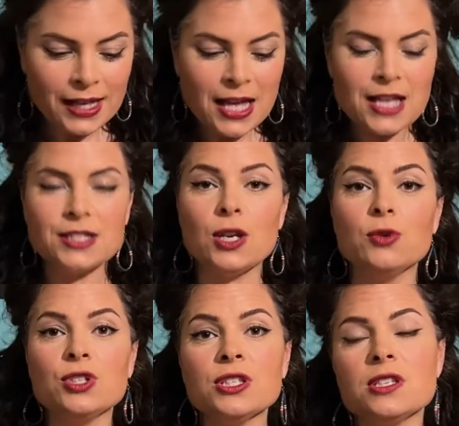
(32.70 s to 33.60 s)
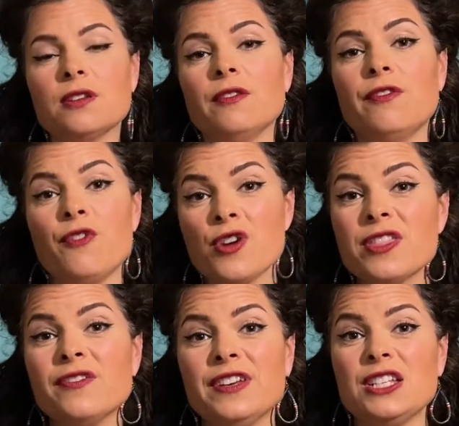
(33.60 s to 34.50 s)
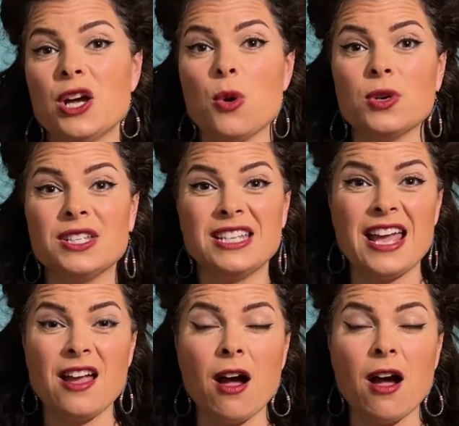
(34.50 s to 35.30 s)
So just for the video today,